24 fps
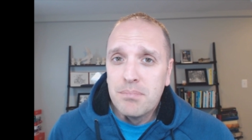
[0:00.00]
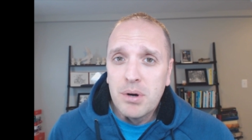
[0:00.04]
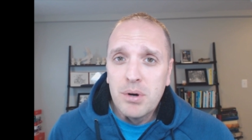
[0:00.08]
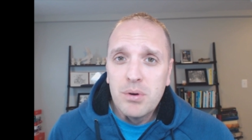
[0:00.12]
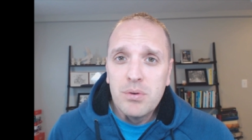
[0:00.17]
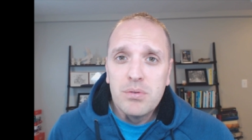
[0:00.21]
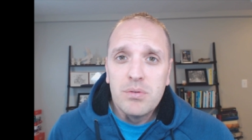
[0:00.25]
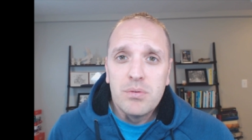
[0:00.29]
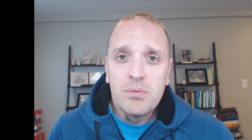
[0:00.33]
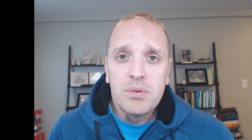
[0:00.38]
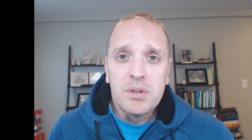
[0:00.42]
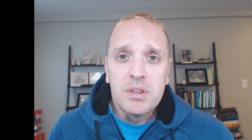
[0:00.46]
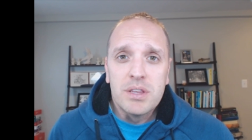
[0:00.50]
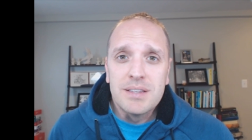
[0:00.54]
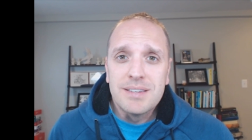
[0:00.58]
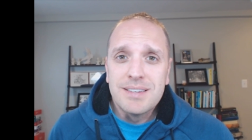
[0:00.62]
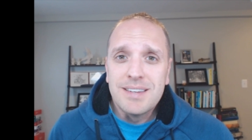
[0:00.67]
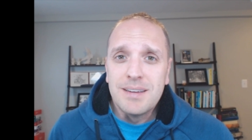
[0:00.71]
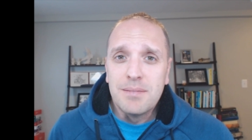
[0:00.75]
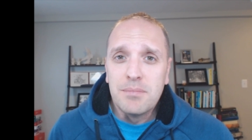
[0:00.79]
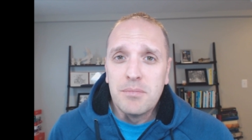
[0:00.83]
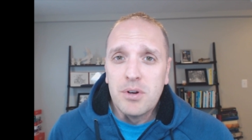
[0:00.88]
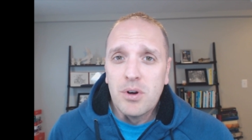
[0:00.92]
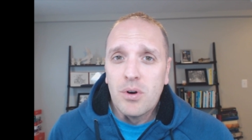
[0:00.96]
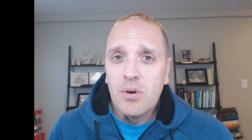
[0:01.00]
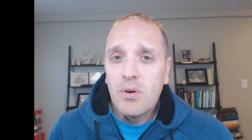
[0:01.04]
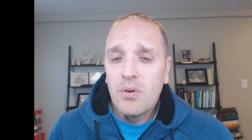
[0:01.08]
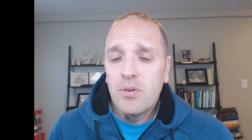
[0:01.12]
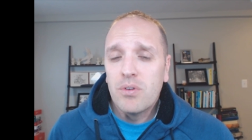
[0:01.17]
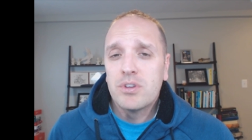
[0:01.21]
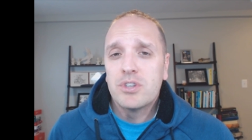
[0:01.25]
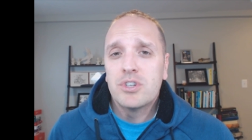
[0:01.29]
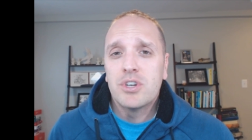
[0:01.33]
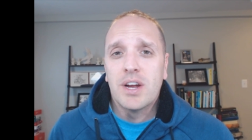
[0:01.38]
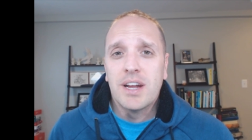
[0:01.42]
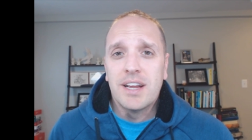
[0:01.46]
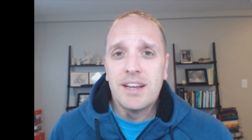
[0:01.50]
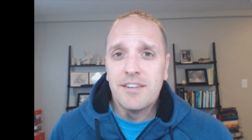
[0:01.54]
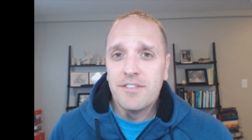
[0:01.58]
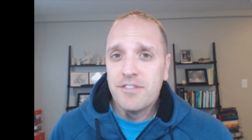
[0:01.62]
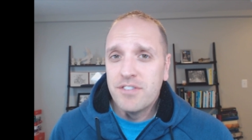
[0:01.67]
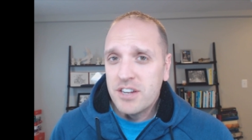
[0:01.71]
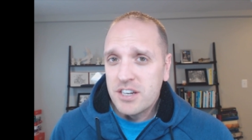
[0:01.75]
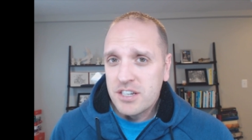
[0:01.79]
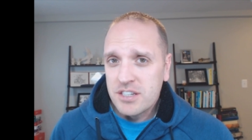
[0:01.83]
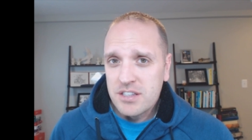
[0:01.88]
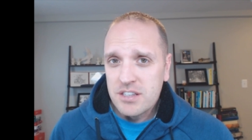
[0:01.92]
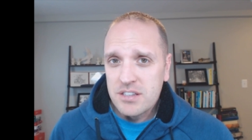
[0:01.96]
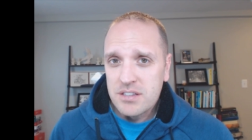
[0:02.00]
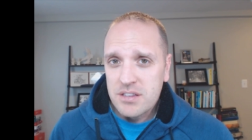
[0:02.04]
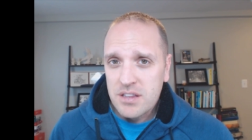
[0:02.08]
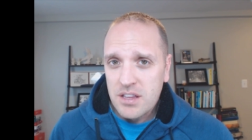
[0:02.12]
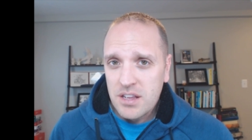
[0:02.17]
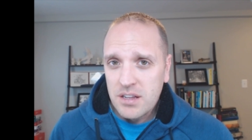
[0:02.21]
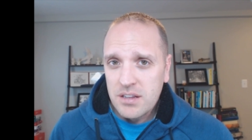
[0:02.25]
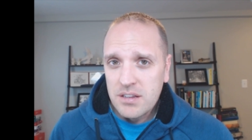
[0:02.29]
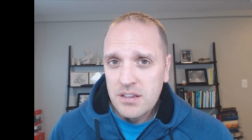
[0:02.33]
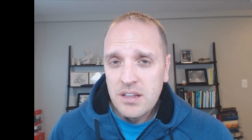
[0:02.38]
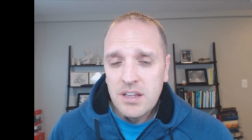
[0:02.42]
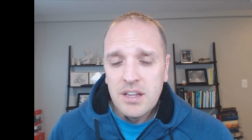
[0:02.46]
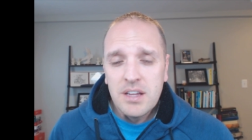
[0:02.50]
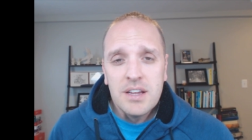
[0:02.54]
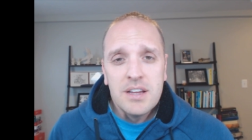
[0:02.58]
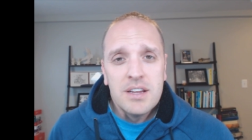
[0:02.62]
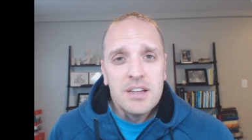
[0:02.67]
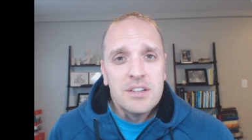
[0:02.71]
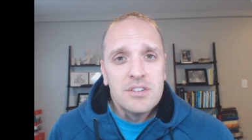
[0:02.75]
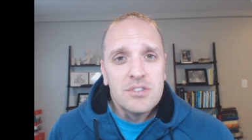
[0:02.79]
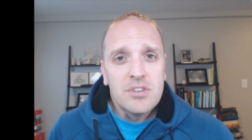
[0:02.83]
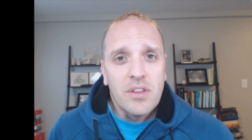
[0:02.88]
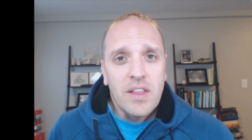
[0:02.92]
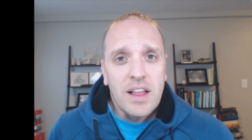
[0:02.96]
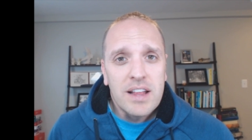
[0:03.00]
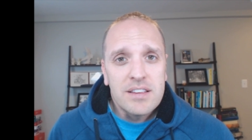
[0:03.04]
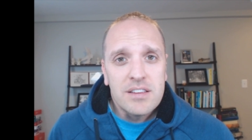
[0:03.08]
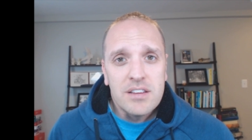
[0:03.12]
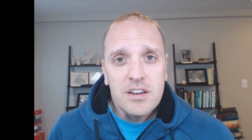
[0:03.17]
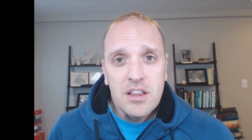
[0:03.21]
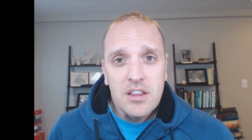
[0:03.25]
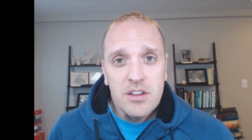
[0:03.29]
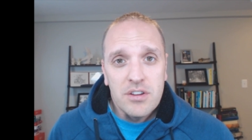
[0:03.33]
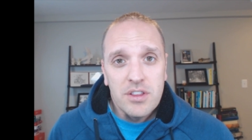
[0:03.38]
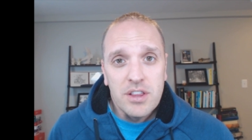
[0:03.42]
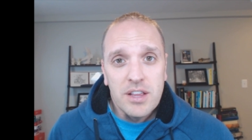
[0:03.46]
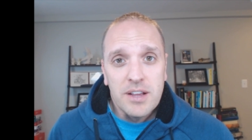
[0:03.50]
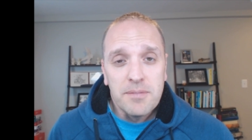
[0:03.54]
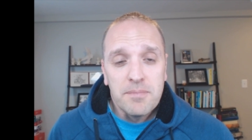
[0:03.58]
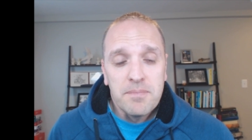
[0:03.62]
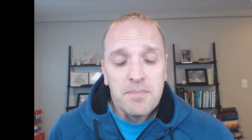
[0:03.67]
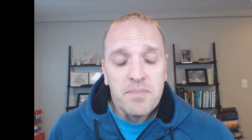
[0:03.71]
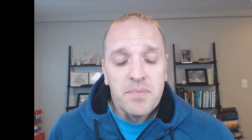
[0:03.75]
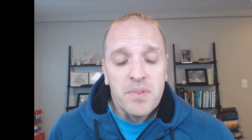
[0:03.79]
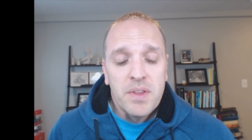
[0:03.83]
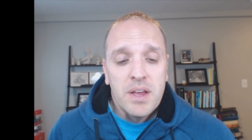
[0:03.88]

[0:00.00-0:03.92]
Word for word: boat with the same goal, trying to finish this thing. So that's another thing.